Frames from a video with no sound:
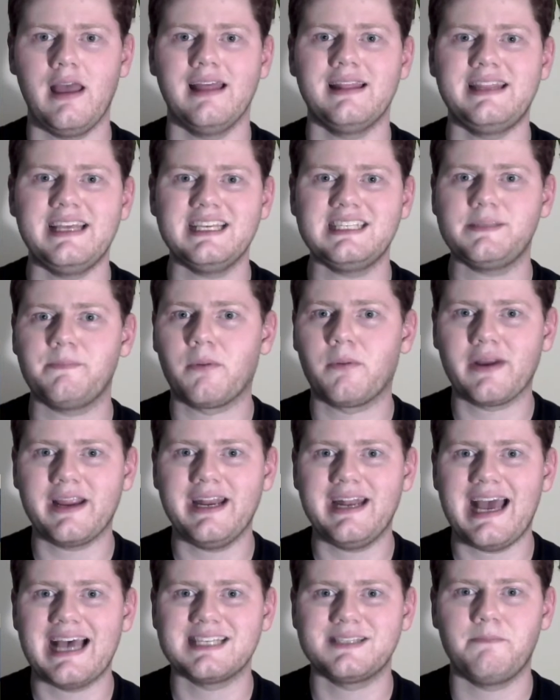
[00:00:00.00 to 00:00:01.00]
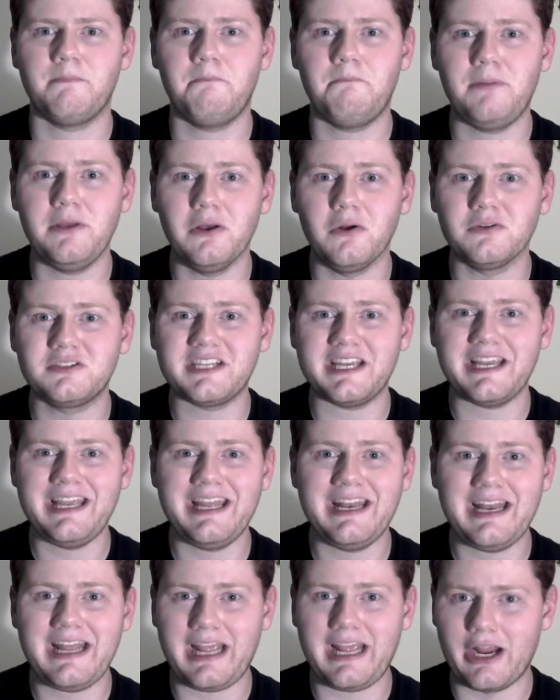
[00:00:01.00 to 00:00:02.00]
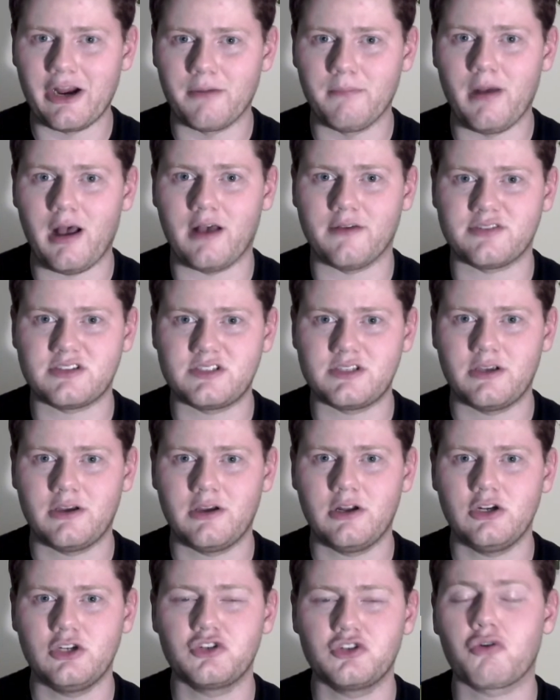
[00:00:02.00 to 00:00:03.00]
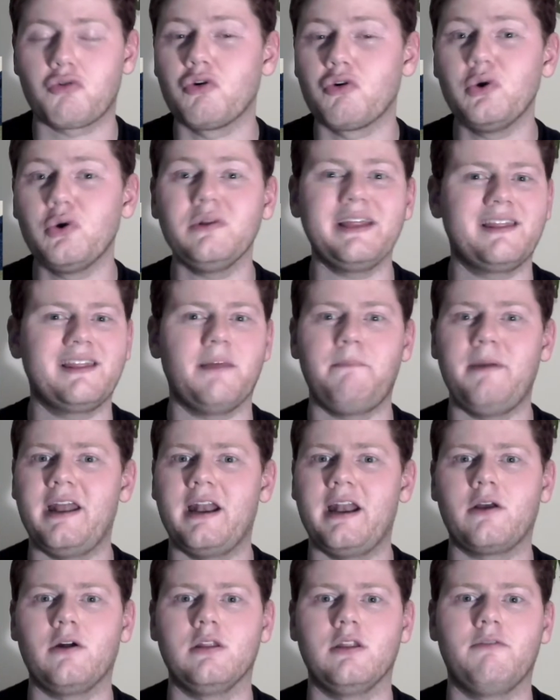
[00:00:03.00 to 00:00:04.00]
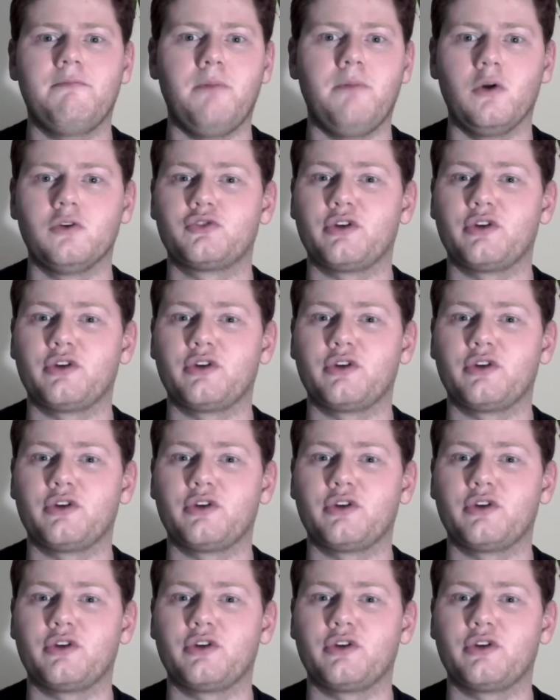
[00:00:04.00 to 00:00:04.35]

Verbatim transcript: This breed has built-in earmuffs. Truly the pinnacle of poultry